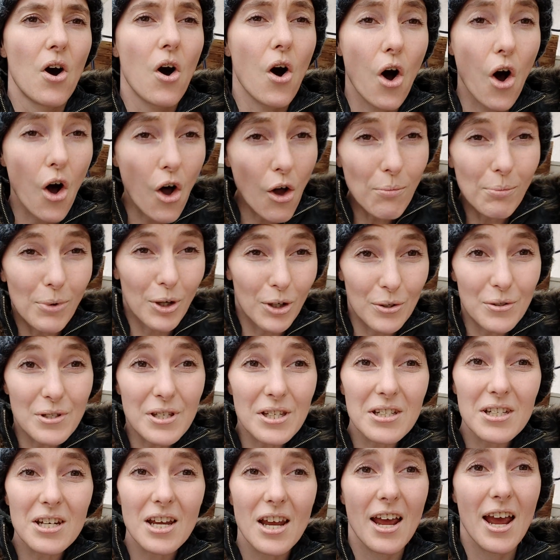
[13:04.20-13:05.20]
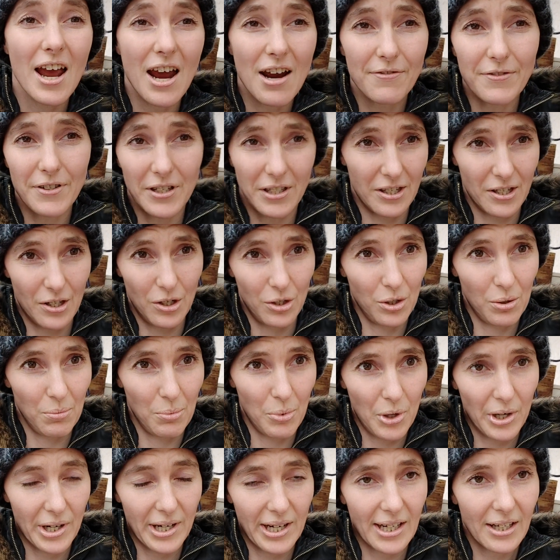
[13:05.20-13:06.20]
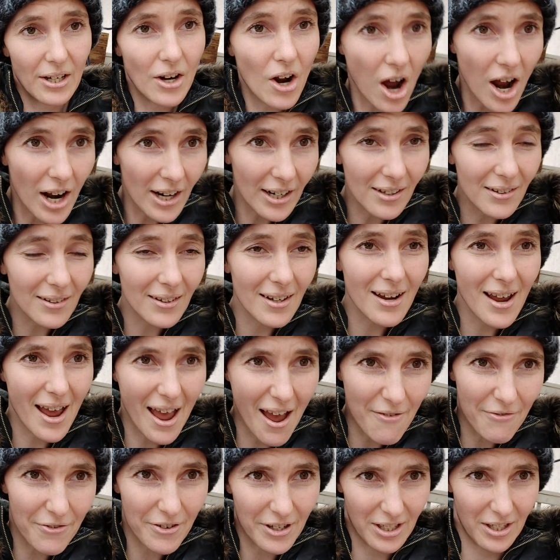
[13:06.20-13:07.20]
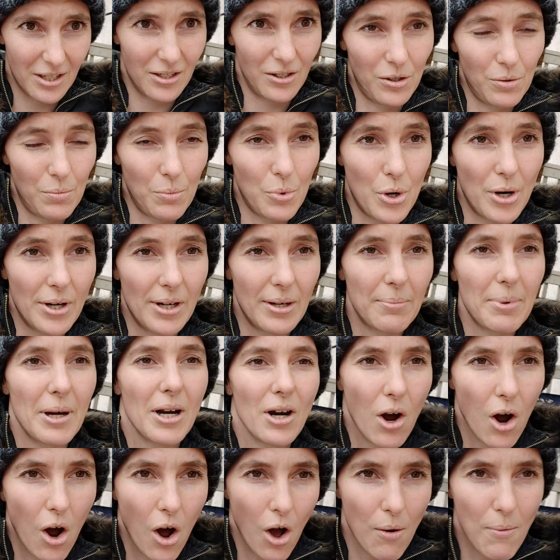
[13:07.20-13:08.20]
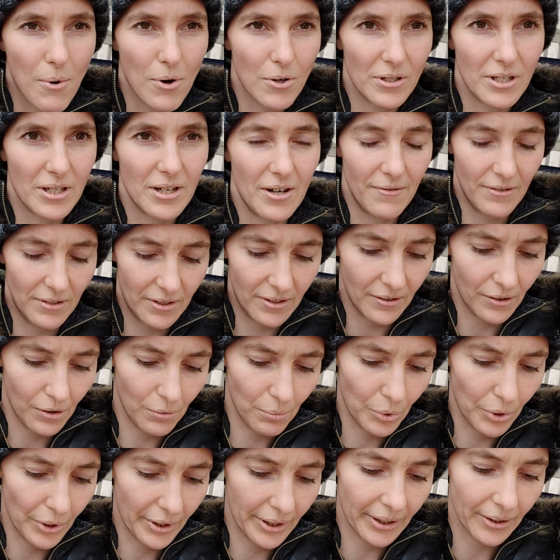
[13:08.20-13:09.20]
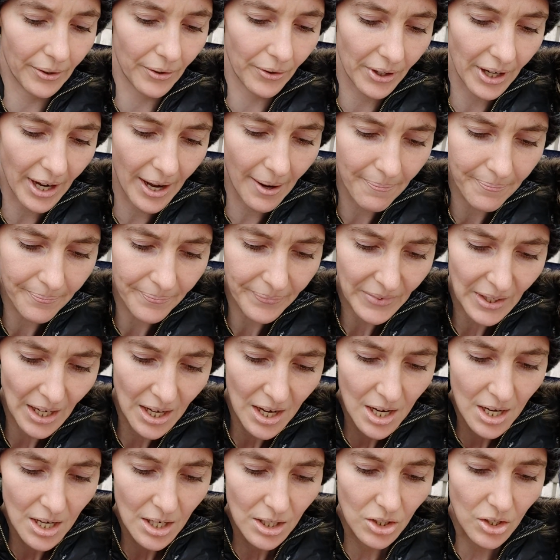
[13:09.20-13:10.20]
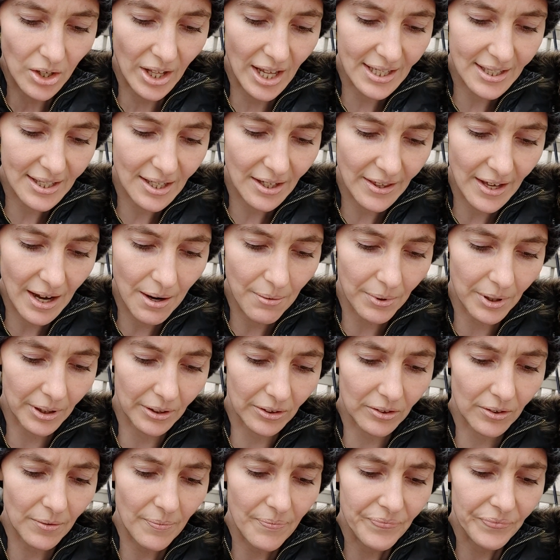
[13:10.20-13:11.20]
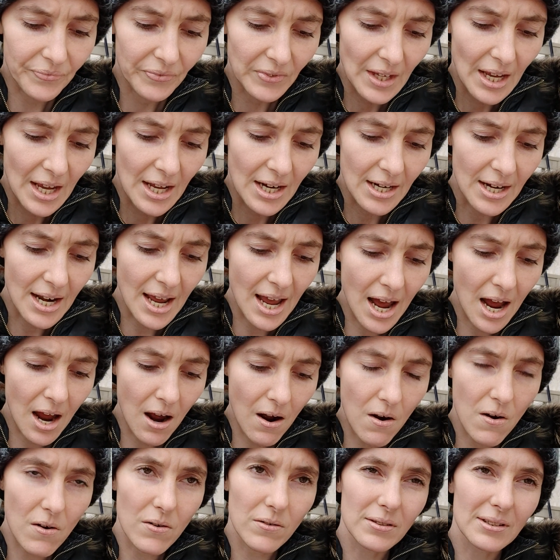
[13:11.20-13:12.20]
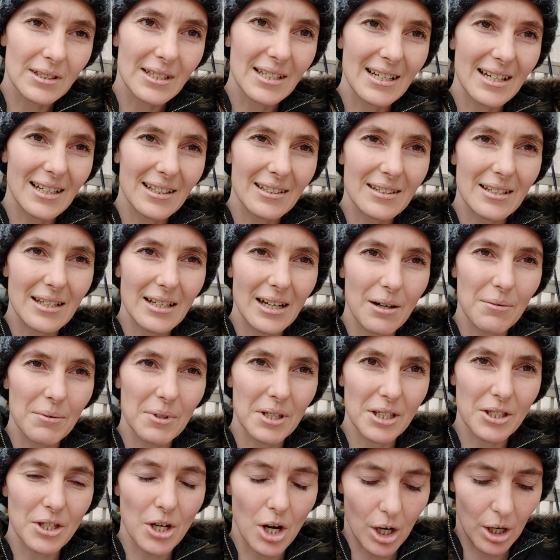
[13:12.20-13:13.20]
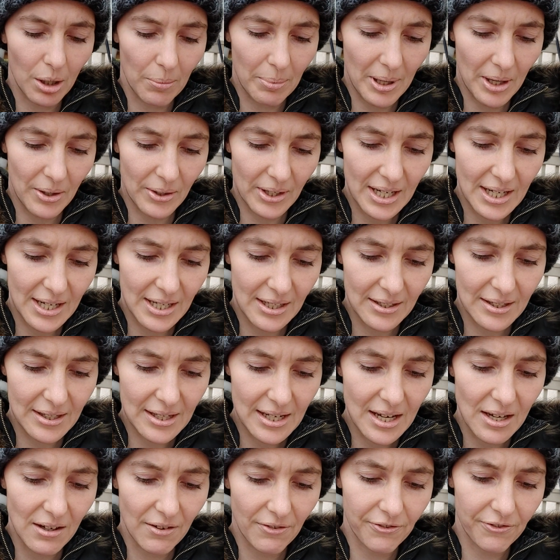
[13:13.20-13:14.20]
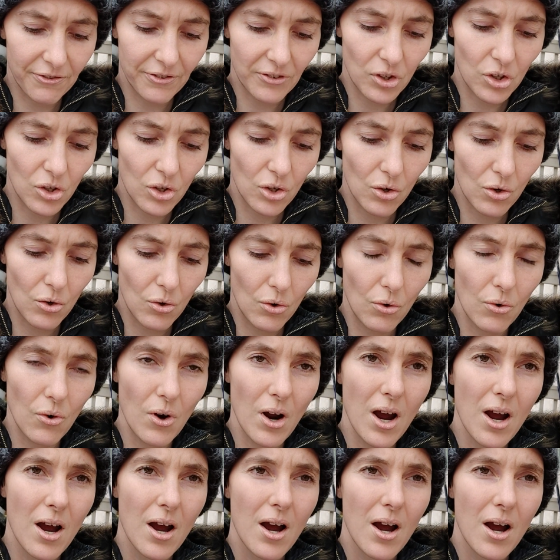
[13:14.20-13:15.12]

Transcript: almost every single morning. Not every single morning, but almost every single morning, okay? So that's how that works. Now, the next thing I want to talk about is if you